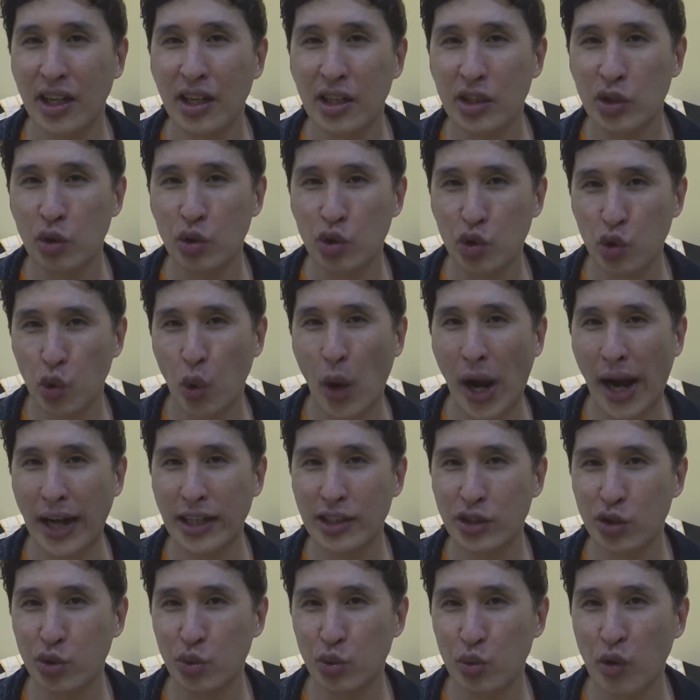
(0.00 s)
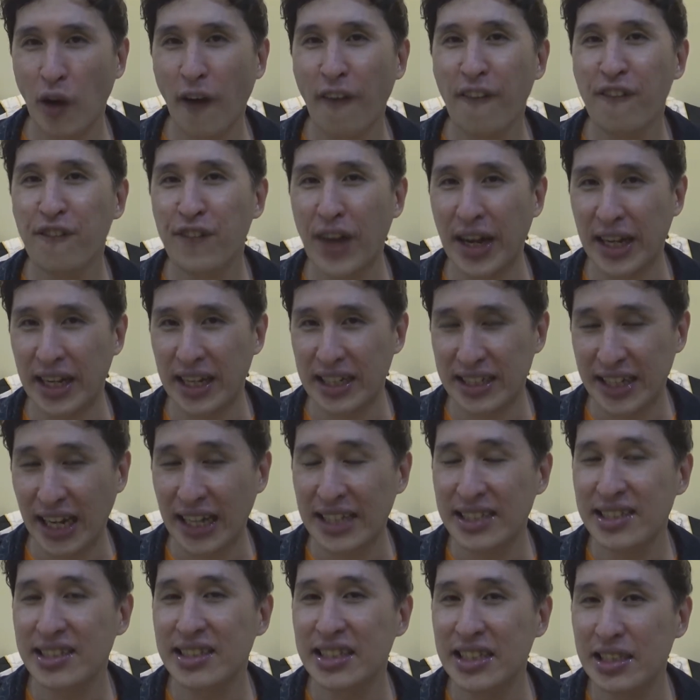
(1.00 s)
you try to fight
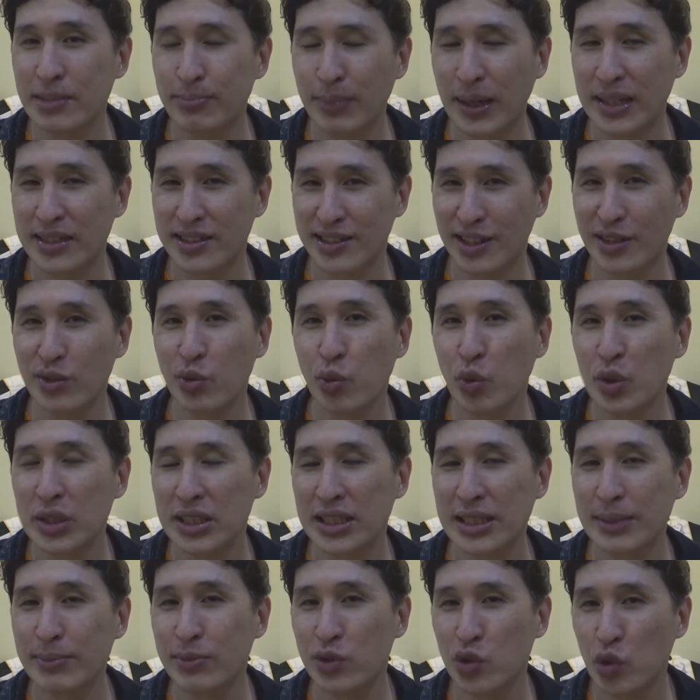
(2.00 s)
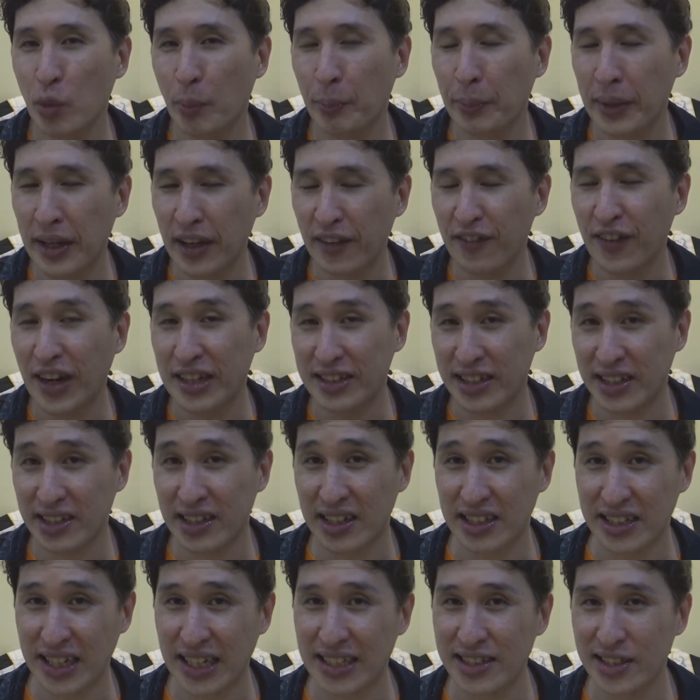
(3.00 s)
against this person who seems to be fighting
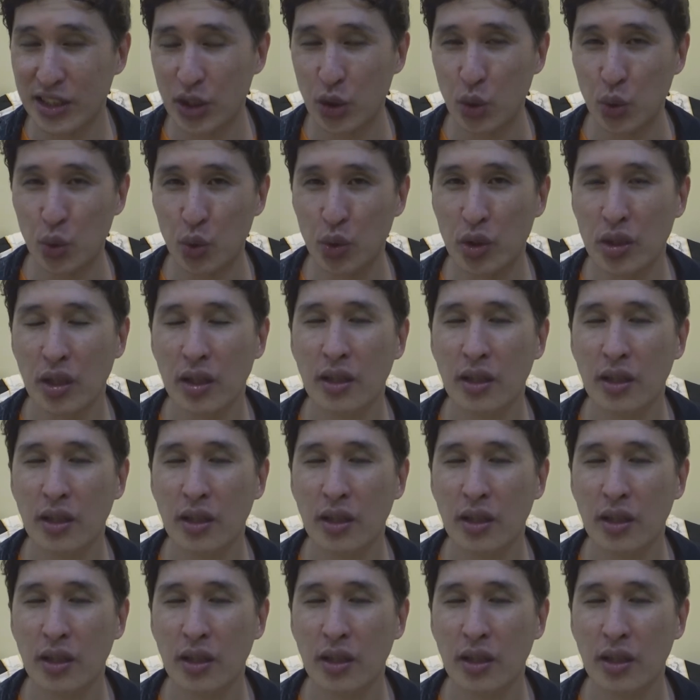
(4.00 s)
against you.